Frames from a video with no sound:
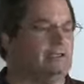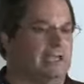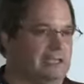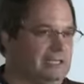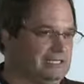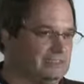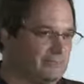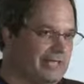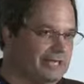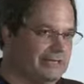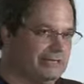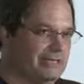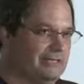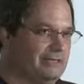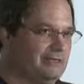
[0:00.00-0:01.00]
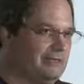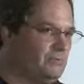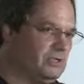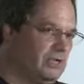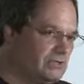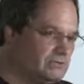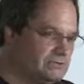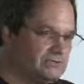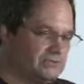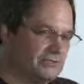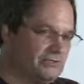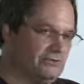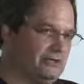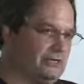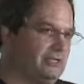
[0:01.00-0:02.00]
and its metadata, but also
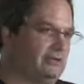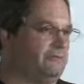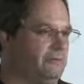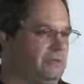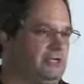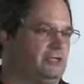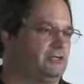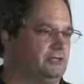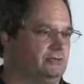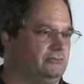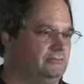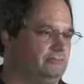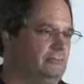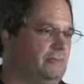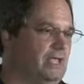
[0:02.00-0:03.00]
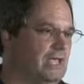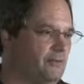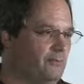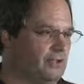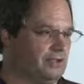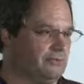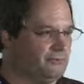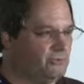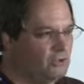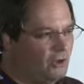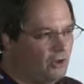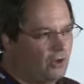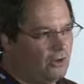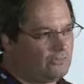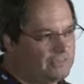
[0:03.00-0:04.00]
security information. And we
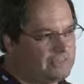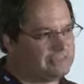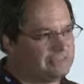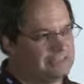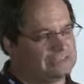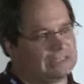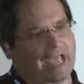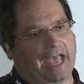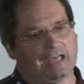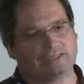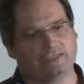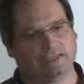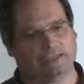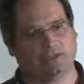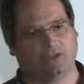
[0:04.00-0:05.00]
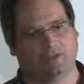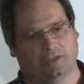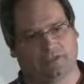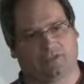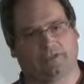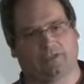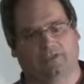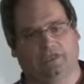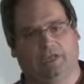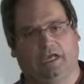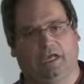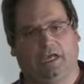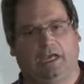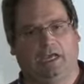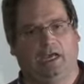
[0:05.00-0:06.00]
call these things access tokens.
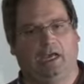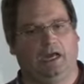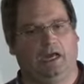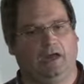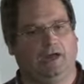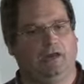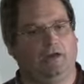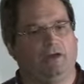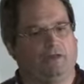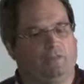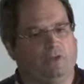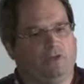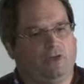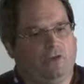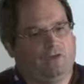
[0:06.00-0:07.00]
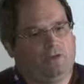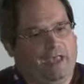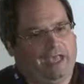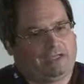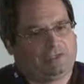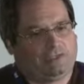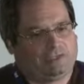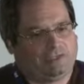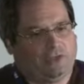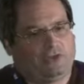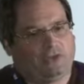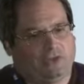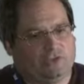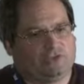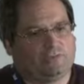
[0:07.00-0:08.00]
We call them access
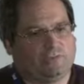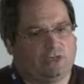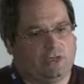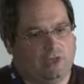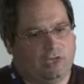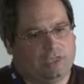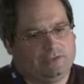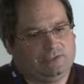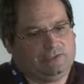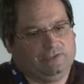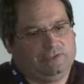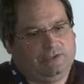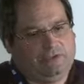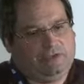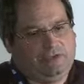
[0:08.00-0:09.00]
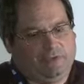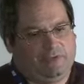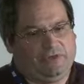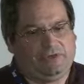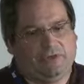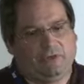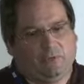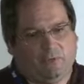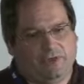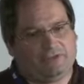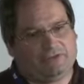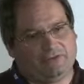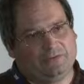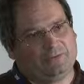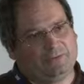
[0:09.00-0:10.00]
tokens because we don't
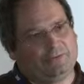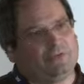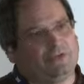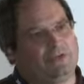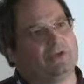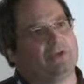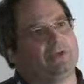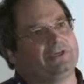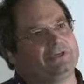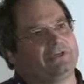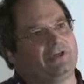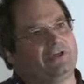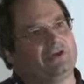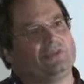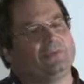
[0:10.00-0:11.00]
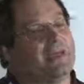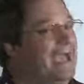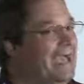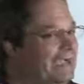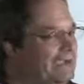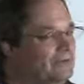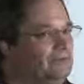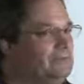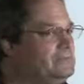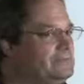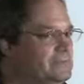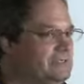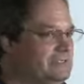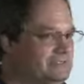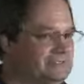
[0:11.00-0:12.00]
want to call them ACLs
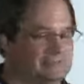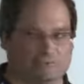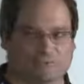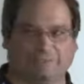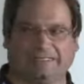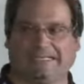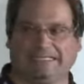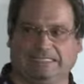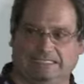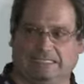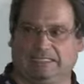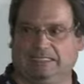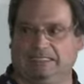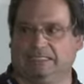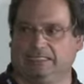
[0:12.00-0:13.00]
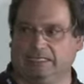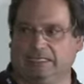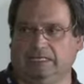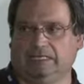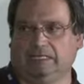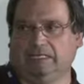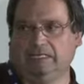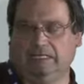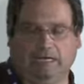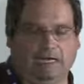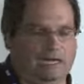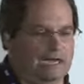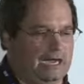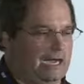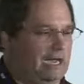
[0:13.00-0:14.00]
because those are lists.
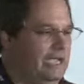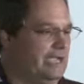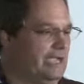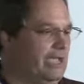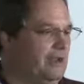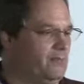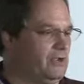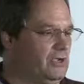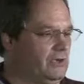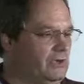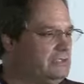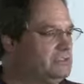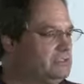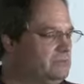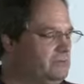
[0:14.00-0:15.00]
And we also